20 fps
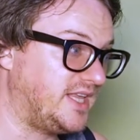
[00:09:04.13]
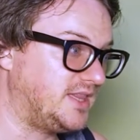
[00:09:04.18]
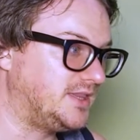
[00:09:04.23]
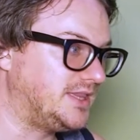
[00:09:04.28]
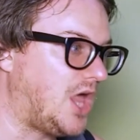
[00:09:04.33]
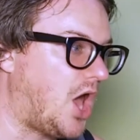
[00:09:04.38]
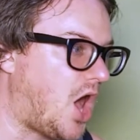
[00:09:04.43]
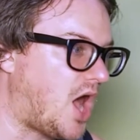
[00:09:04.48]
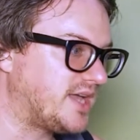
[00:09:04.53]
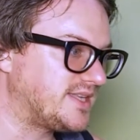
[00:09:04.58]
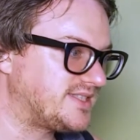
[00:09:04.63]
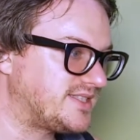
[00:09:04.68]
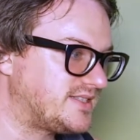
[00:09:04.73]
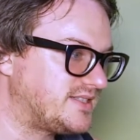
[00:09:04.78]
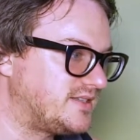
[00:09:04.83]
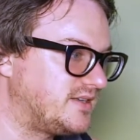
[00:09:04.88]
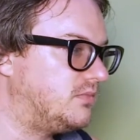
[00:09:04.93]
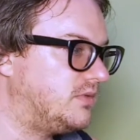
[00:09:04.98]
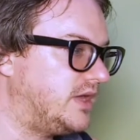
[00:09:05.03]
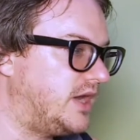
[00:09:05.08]

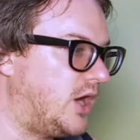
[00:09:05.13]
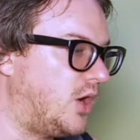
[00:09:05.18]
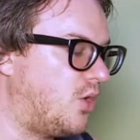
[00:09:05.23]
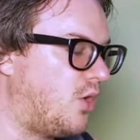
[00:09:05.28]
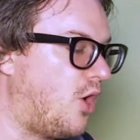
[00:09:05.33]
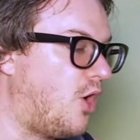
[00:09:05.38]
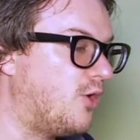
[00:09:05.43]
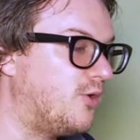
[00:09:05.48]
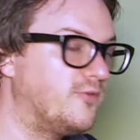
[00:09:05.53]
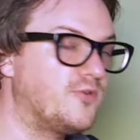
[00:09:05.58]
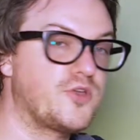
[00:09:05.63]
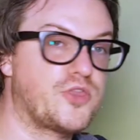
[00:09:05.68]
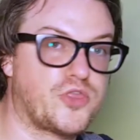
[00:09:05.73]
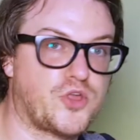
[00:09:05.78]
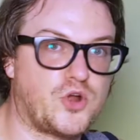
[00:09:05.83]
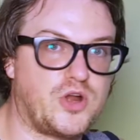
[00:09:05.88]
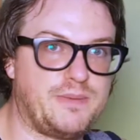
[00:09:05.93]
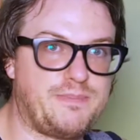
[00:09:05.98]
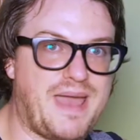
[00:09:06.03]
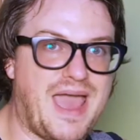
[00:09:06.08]
lost, over
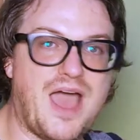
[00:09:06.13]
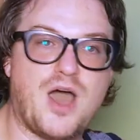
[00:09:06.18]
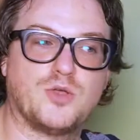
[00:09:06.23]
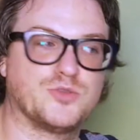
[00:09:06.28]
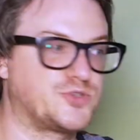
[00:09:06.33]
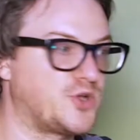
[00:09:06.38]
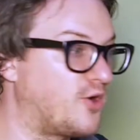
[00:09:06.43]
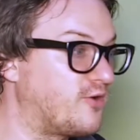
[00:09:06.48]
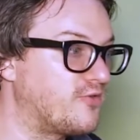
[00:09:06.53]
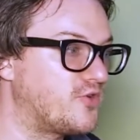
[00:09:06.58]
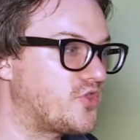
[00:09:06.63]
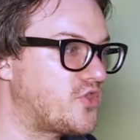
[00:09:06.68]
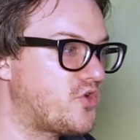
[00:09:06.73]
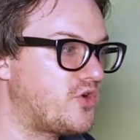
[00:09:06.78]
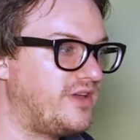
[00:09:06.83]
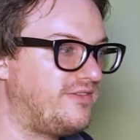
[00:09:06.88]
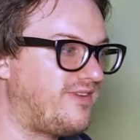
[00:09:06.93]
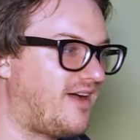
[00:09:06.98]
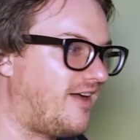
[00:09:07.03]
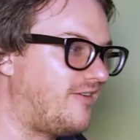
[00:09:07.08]
30 pounds, over
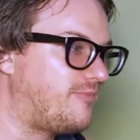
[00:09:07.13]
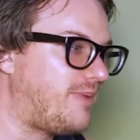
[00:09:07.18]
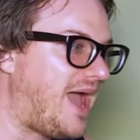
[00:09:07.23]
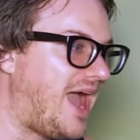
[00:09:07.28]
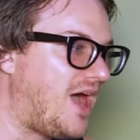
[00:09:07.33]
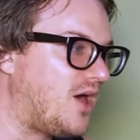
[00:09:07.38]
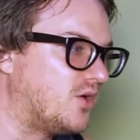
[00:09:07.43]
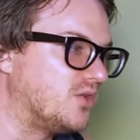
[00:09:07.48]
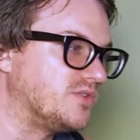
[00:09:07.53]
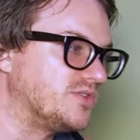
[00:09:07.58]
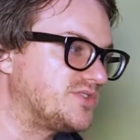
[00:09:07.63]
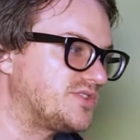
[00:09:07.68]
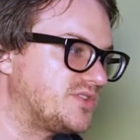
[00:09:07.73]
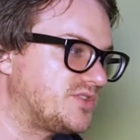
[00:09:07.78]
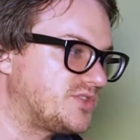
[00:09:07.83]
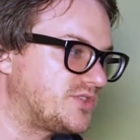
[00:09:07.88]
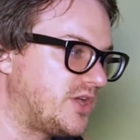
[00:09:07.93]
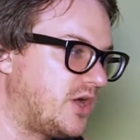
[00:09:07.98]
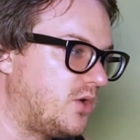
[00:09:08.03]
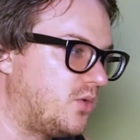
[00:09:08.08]
35 pounds.
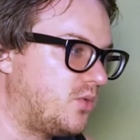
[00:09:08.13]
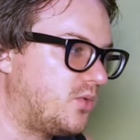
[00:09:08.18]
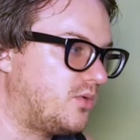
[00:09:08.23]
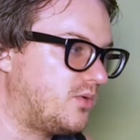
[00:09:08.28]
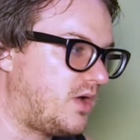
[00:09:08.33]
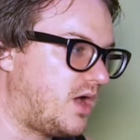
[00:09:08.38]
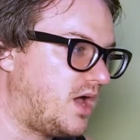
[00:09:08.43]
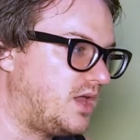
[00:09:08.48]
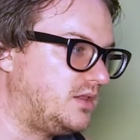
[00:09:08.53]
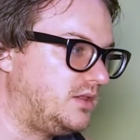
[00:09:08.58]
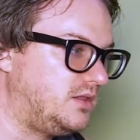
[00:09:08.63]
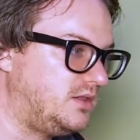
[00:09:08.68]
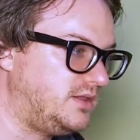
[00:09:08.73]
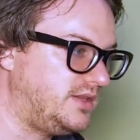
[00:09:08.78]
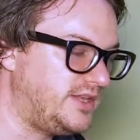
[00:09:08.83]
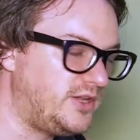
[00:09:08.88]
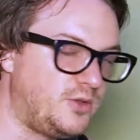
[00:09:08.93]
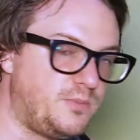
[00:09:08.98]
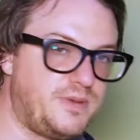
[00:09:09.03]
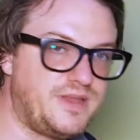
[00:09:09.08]
So a
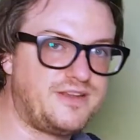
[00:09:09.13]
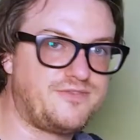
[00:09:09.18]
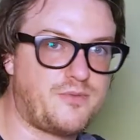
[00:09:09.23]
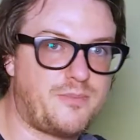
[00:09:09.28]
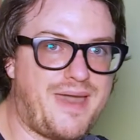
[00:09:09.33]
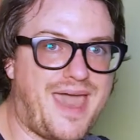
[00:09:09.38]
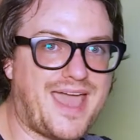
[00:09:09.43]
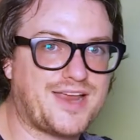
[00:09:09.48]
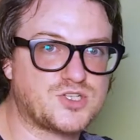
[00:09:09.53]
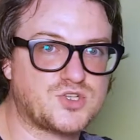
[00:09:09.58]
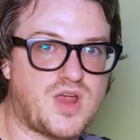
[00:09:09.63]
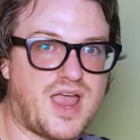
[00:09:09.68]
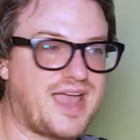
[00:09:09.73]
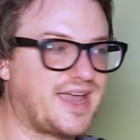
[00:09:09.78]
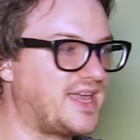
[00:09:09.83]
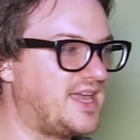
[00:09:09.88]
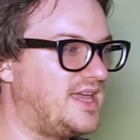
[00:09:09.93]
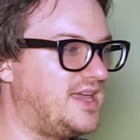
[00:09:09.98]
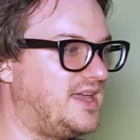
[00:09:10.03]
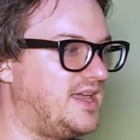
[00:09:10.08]
little bit of a
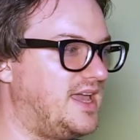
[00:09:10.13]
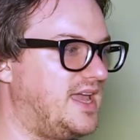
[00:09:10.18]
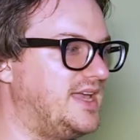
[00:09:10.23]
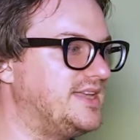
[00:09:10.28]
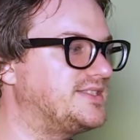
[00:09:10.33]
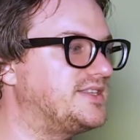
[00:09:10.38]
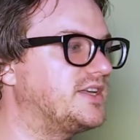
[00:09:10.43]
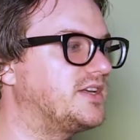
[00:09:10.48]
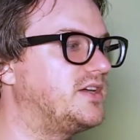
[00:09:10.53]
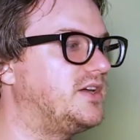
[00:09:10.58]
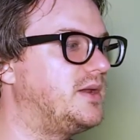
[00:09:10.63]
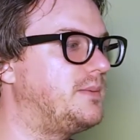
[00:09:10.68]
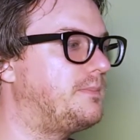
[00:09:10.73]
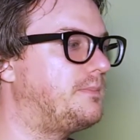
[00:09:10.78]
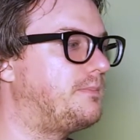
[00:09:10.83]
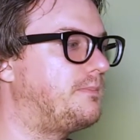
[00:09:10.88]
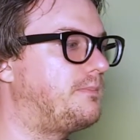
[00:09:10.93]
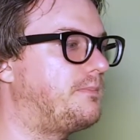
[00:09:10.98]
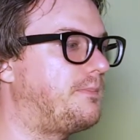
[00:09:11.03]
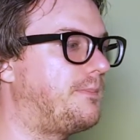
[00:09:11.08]
backtrack isn't gonna
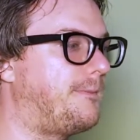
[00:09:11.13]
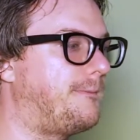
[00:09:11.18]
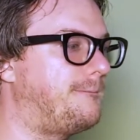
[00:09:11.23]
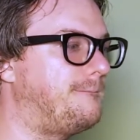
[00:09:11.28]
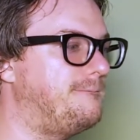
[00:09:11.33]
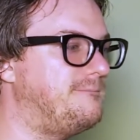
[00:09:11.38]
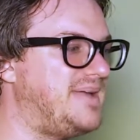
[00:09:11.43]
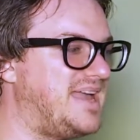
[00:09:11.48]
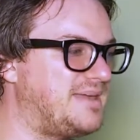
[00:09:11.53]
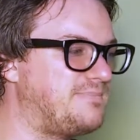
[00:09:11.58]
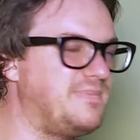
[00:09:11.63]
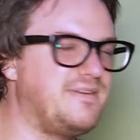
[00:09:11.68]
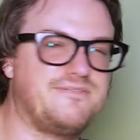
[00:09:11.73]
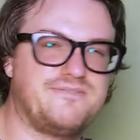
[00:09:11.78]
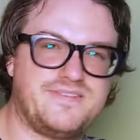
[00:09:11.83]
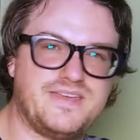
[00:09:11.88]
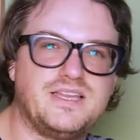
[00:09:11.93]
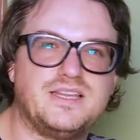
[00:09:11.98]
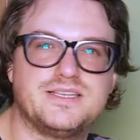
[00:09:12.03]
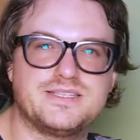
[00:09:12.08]
make me
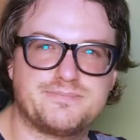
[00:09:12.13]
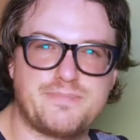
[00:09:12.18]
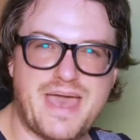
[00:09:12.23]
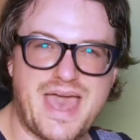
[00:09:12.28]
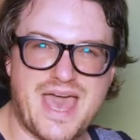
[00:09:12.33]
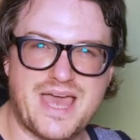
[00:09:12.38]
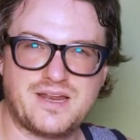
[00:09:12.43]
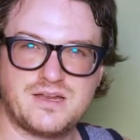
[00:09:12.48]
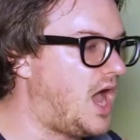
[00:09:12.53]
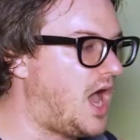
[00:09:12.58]
feel as bad,